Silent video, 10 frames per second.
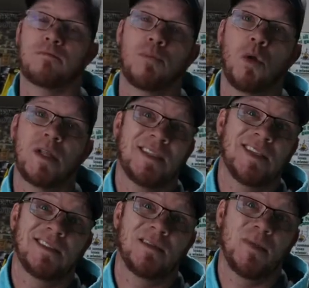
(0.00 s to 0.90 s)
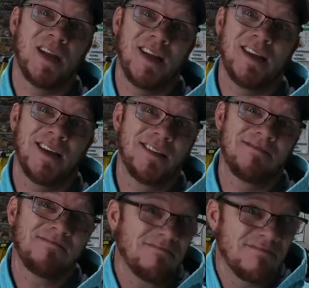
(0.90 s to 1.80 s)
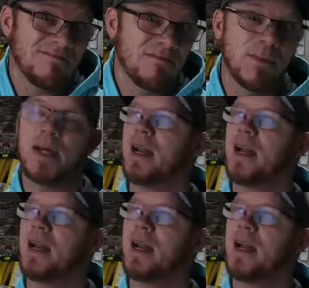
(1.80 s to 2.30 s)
pulley system that I did. But